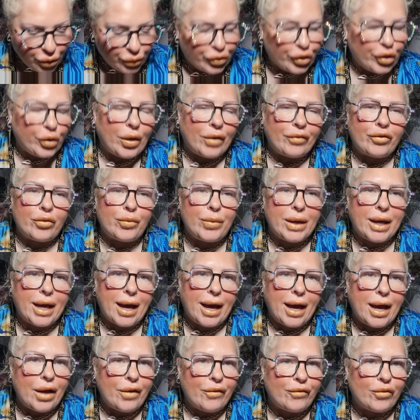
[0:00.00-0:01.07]
you do have to be
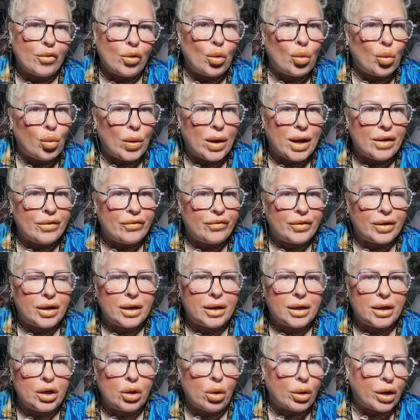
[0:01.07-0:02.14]
careful with
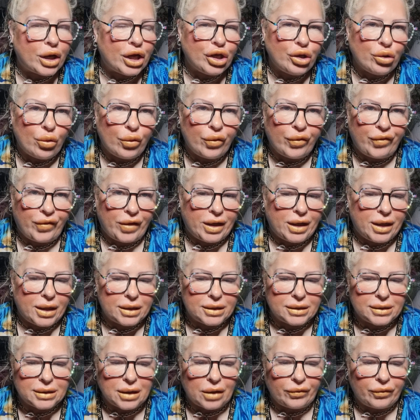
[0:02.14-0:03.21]
knocking your feet
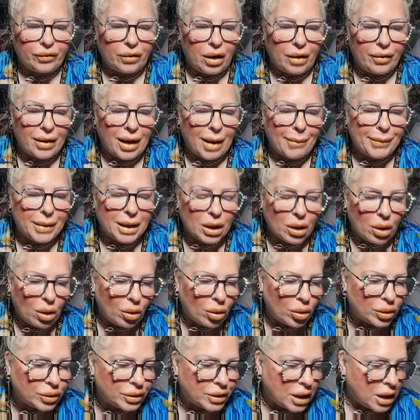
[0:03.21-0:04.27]
and stuff like that,
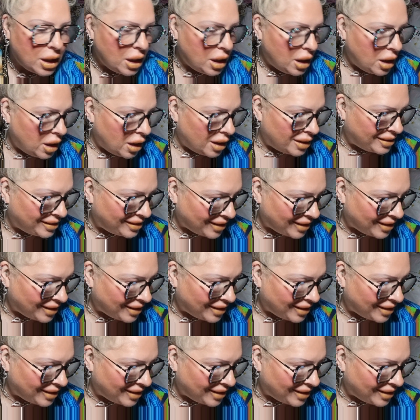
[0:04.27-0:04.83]
because as